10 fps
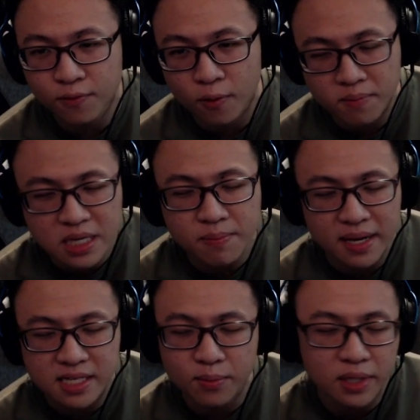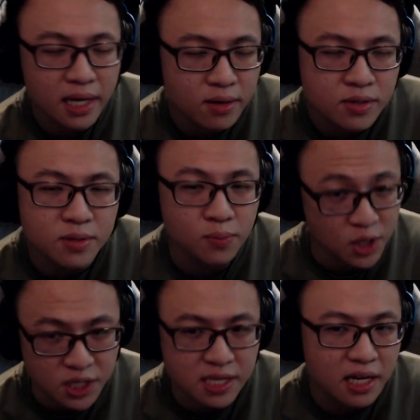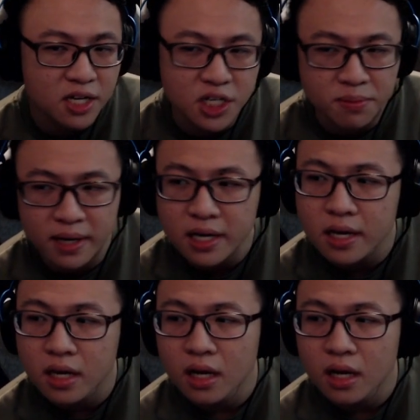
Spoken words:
for me by someone else, which is Nagashima.